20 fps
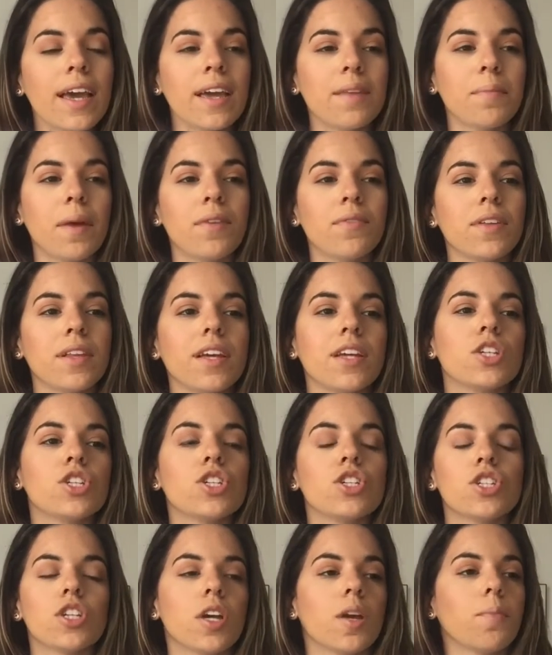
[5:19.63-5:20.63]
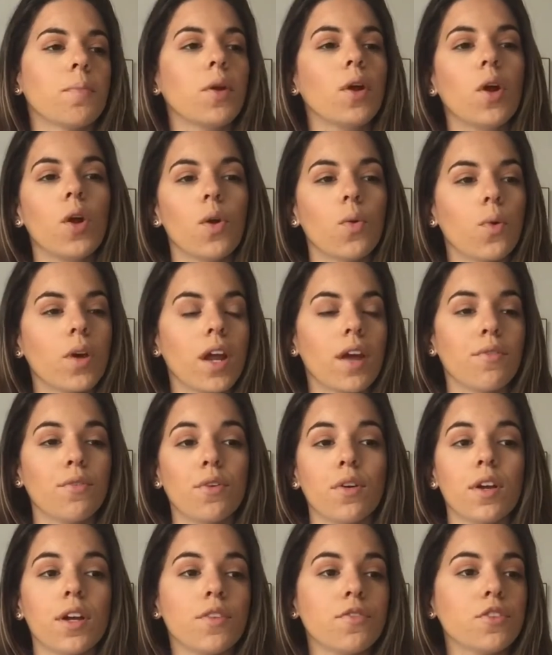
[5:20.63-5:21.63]
in my relationship?
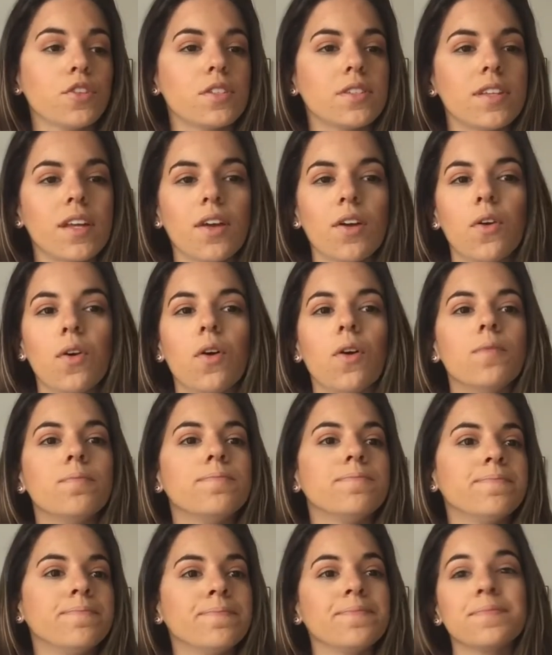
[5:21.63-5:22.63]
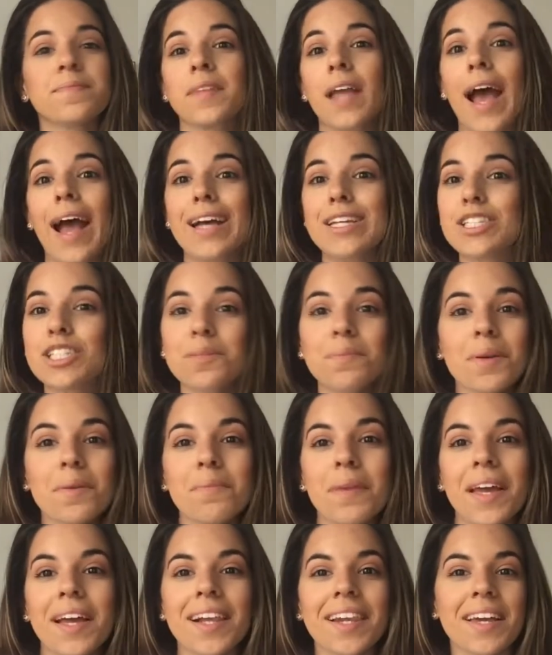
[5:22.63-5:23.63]
Whatever, if you're single, hmm, I should be
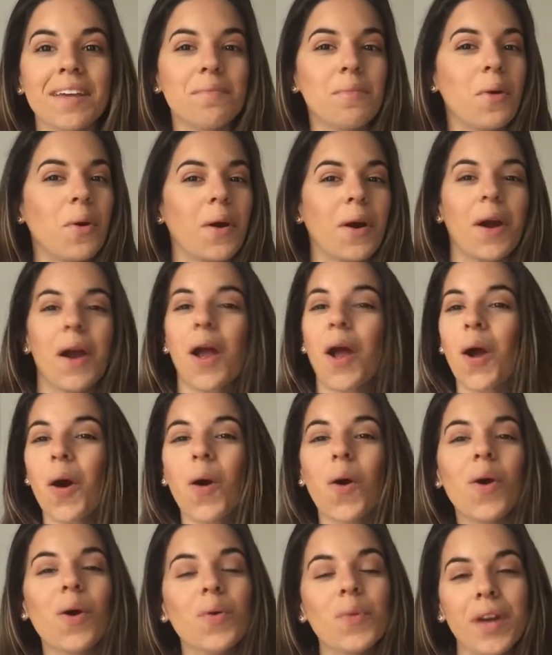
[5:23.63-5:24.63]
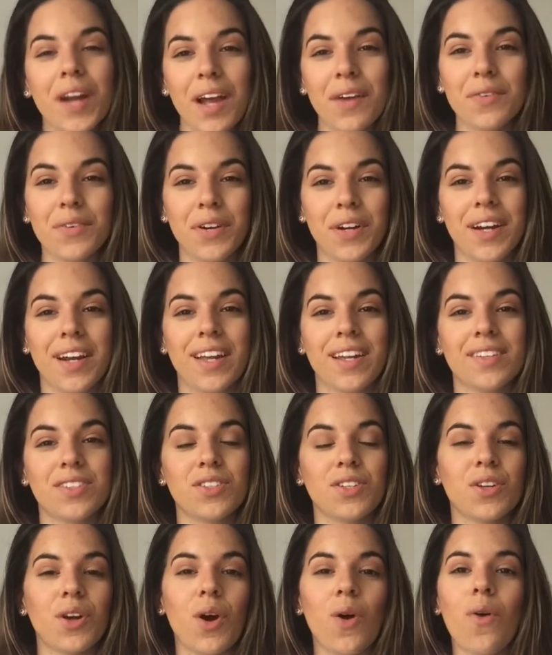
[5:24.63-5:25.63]
mingling more, or whatever it
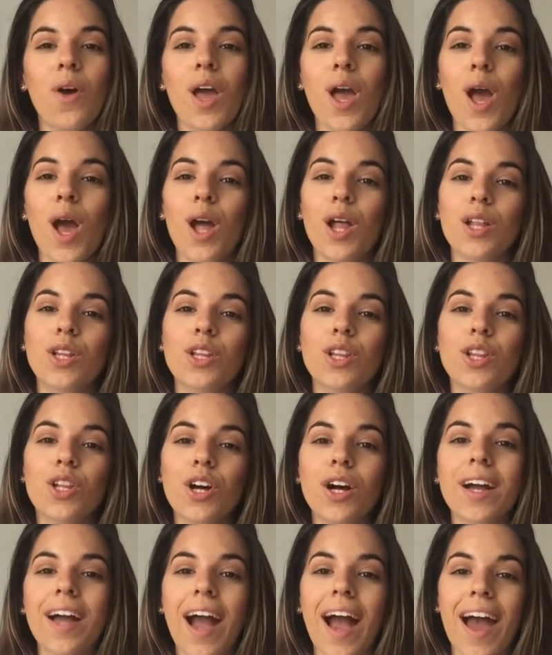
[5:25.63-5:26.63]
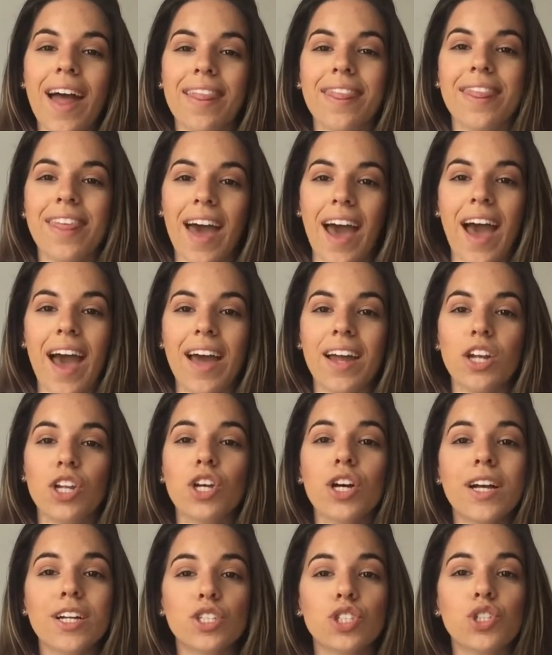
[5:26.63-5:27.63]
is, you know? Look at that.
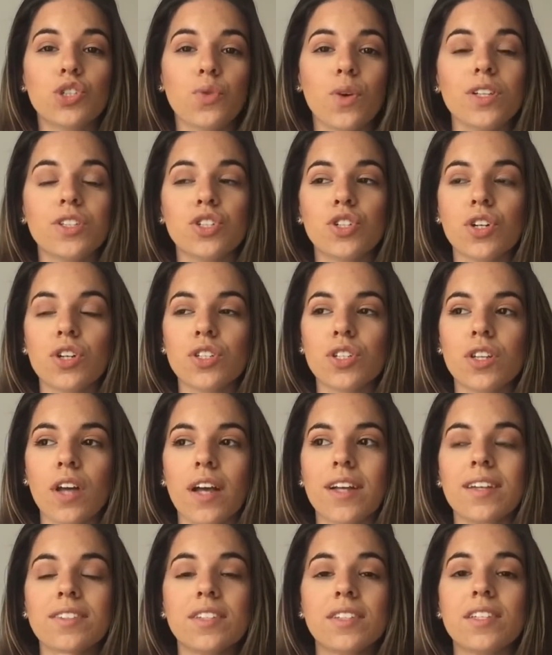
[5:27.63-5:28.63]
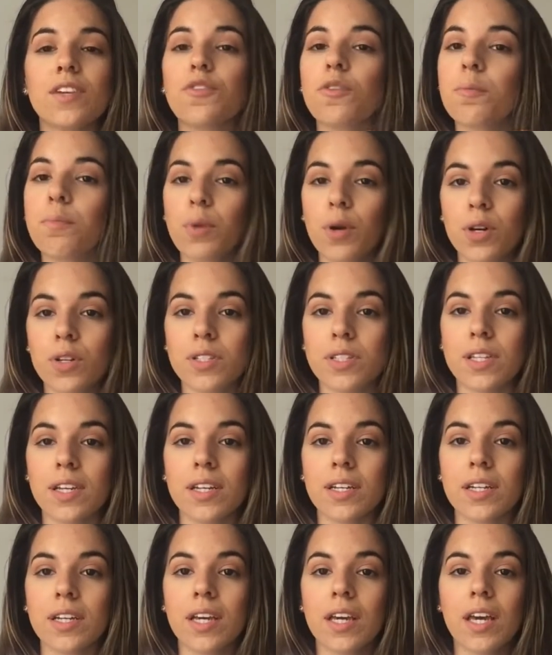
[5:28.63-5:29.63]
Look at you as, your, as a different
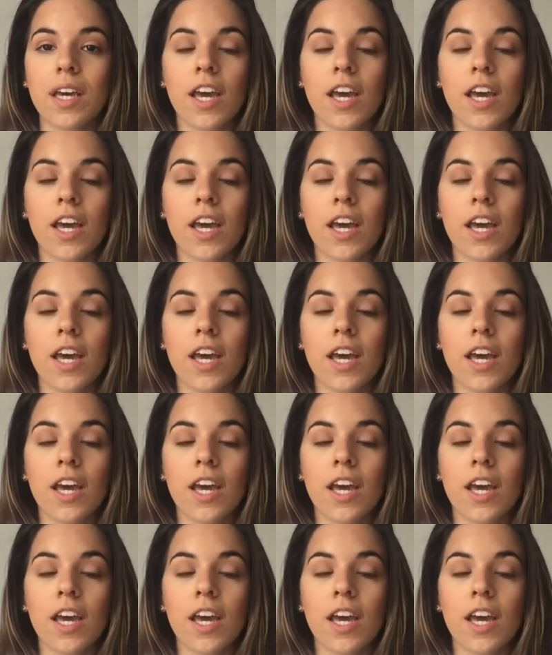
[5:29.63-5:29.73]
person.